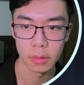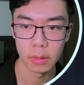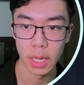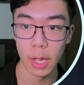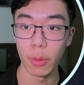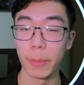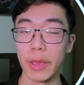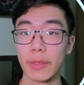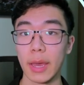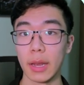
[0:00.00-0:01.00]
And we
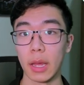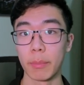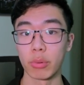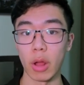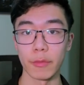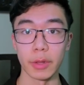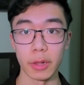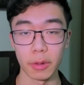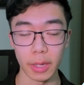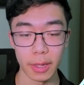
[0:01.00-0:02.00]
made that a profit.
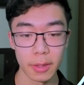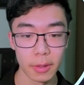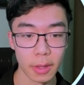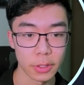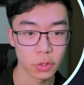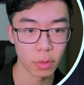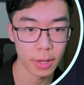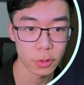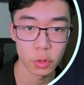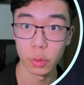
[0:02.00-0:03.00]
Okay, that's
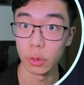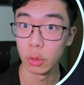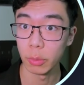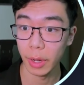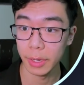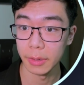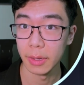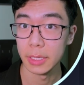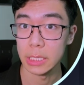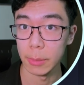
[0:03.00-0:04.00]
great. So we recuperated
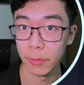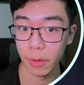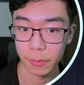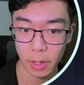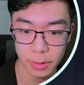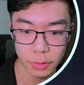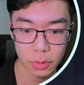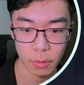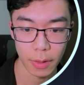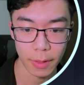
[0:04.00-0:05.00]
some of our funds
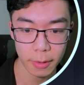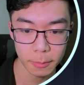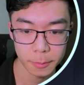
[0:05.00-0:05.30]
right there.